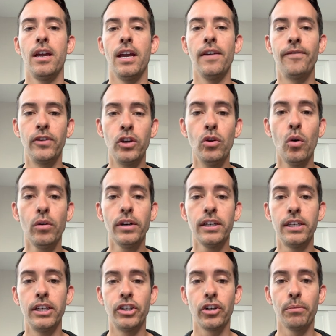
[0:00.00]
If you own a
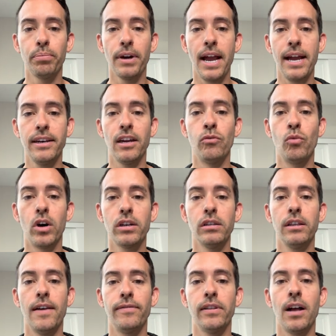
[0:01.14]
t-shirt brand and want to
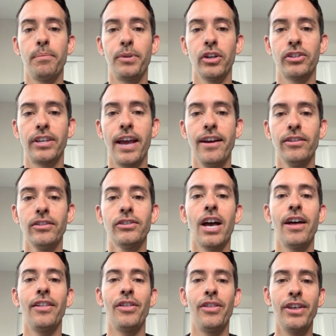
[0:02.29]
level up your sales,
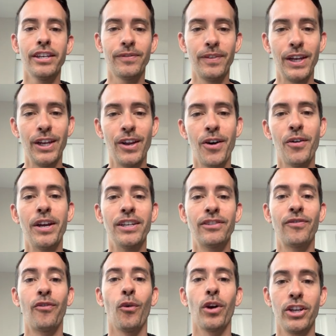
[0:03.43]
this video is
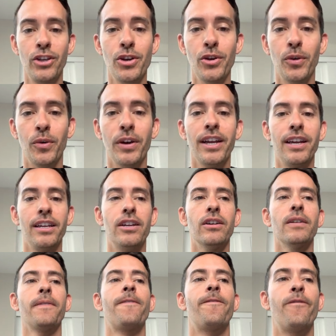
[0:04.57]
for you. Here
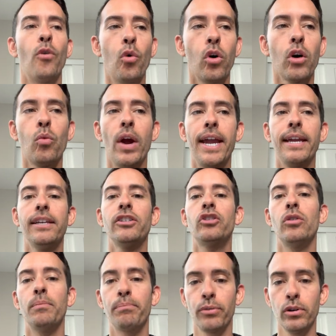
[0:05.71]
are four ways
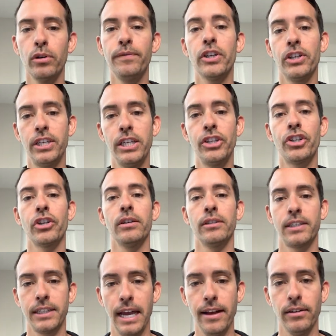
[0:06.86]
to improve your t-shirt
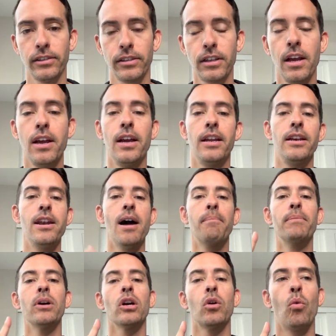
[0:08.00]
sales.
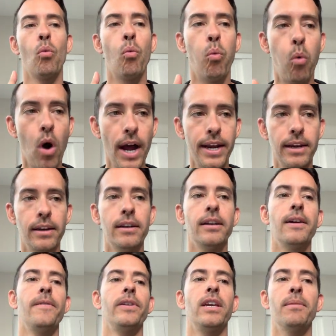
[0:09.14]
Number one,
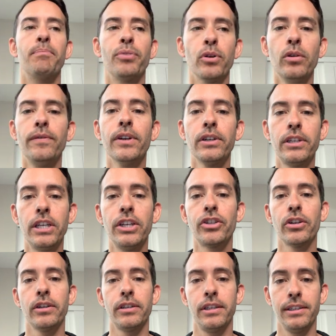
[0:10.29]
improve your
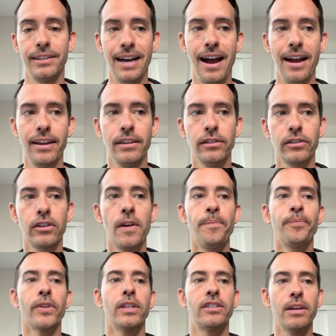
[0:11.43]
t-shirt designs.
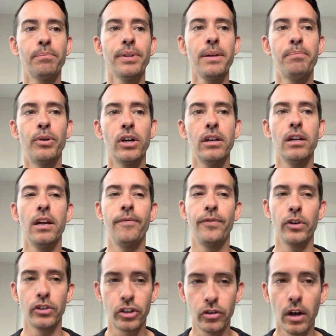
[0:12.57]
Simply put, if
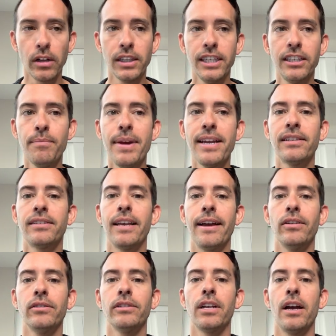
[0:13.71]
you're struggling to make
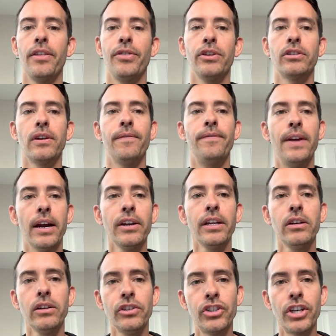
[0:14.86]
sales, there's a very
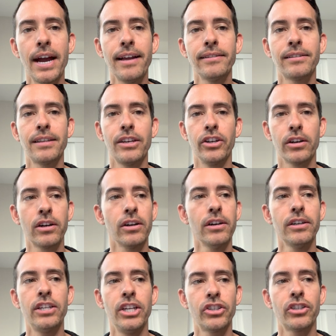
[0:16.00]
good chance that your
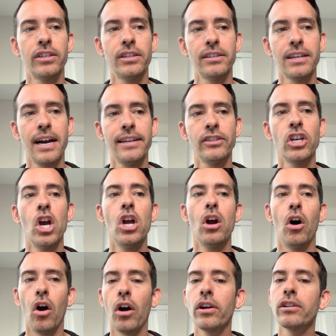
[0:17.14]
current t-shirt designs
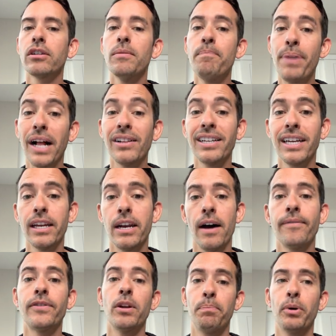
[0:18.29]
aren't compelling
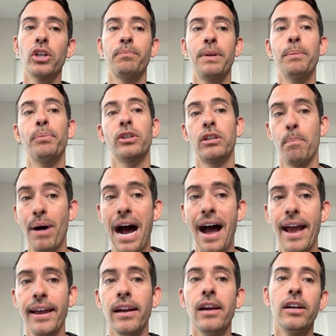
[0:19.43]
enough to push people to
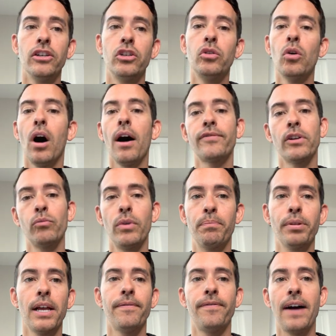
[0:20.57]
buy. Too often we
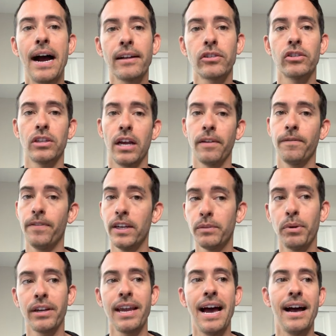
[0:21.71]
blame factors like
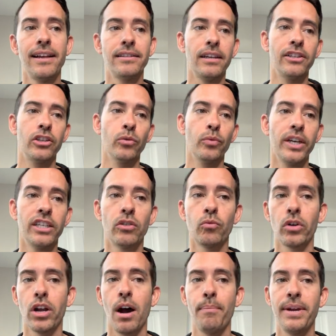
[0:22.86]
Facebook ads as the reason
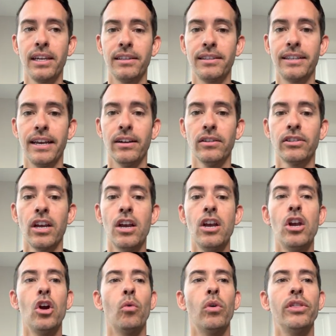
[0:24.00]
we're not making sales,
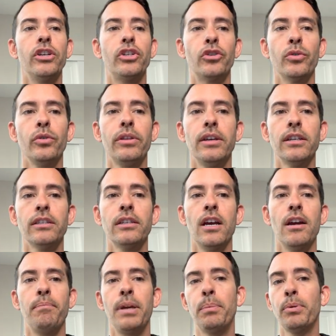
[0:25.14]
when the truth is
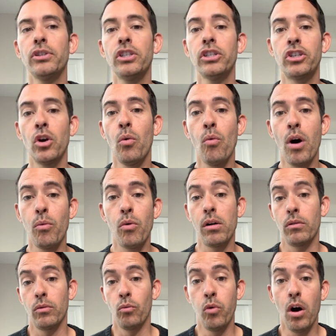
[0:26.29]
people just don't want
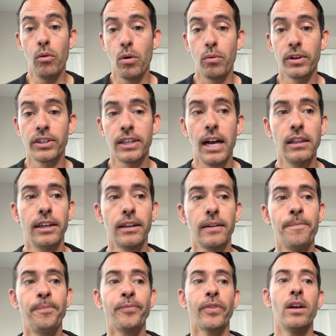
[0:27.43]
what, want what we're selling.
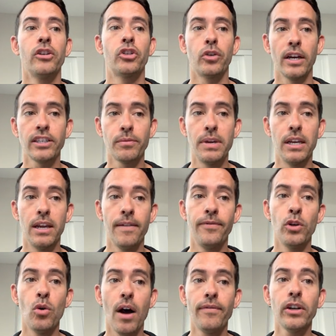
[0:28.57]
Trust me, if
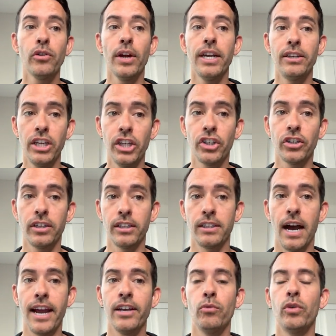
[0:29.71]
you have a great t-shirt
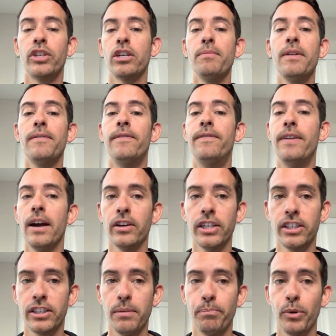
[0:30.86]
design, which can be very
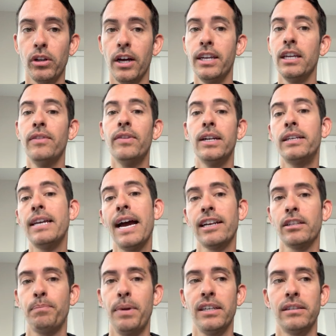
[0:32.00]
simple and even a
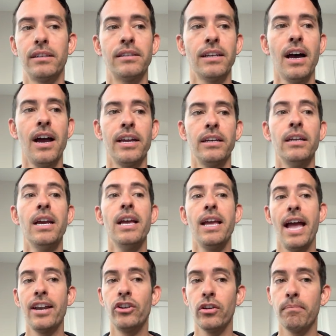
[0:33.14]
text-based design,
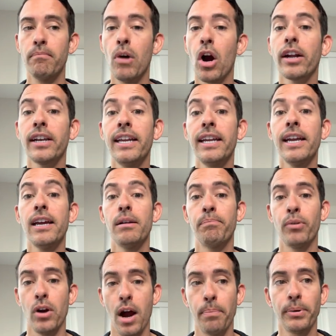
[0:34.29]
and you're marketing it
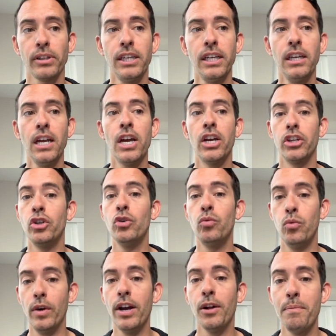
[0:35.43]
properly, you
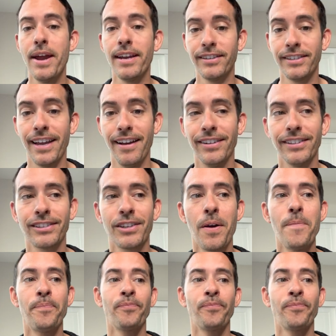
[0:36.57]
will make sales.